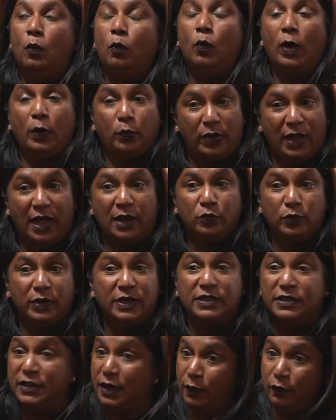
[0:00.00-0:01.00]
What we are doing
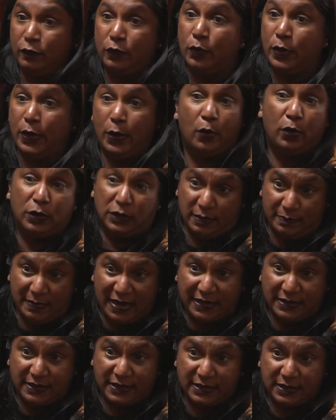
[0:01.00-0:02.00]
is reviewing all the
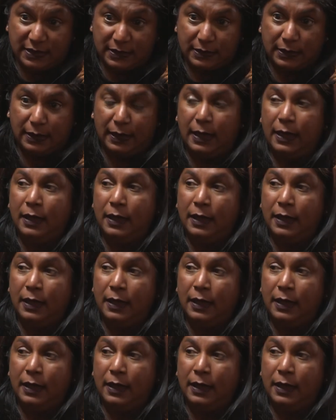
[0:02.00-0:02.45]
matters,